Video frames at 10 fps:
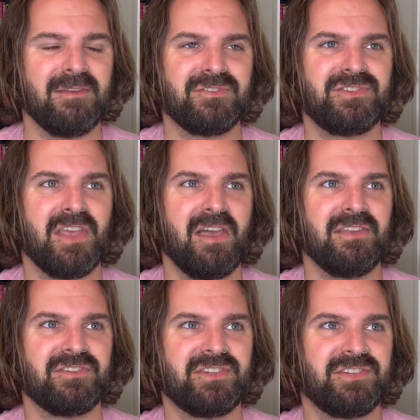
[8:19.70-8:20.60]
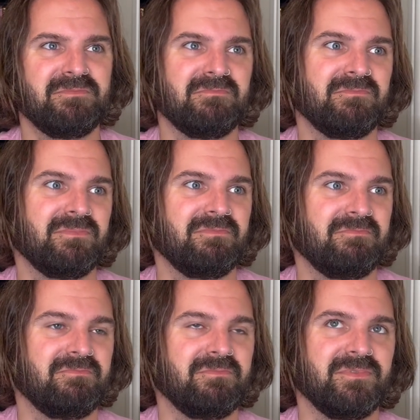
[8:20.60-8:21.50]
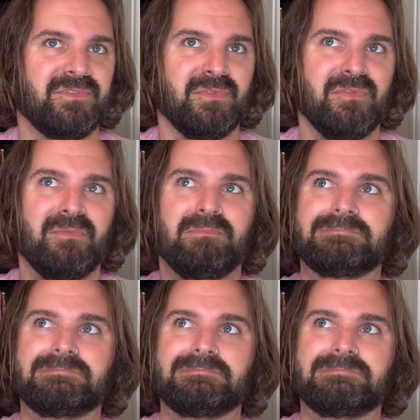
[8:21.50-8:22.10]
church sort of